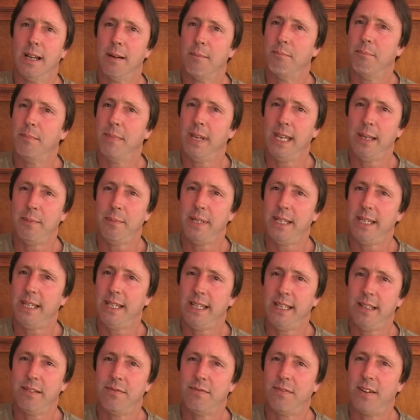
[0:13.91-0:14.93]

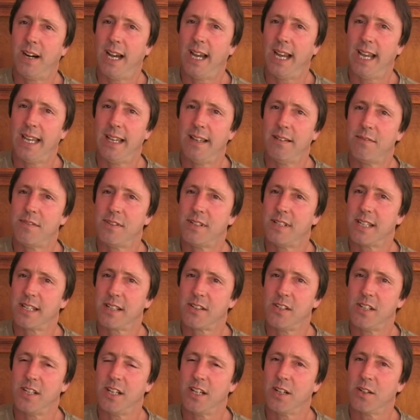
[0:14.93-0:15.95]
maybe 5,
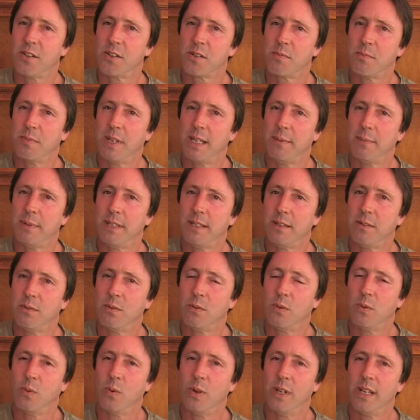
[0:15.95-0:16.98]
6 years maybe
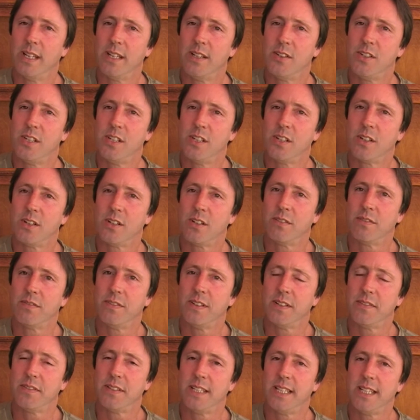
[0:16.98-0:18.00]
when she turned
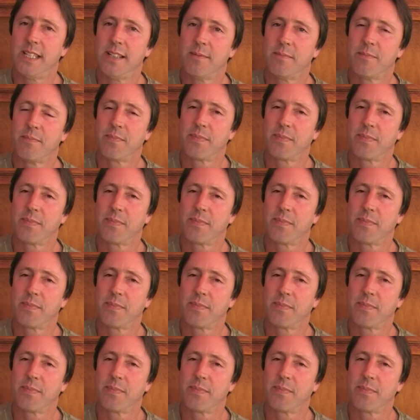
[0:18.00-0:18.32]
50.